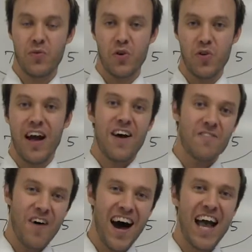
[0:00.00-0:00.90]
through
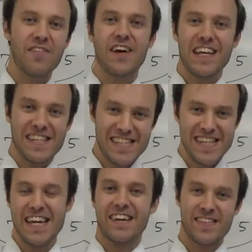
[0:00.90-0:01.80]
5
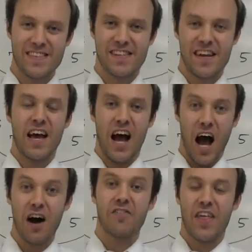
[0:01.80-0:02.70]
sixths
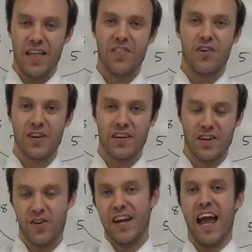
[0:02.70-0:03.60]
of that 30
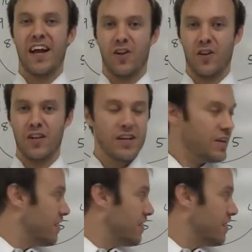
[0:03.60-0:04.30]
degree angle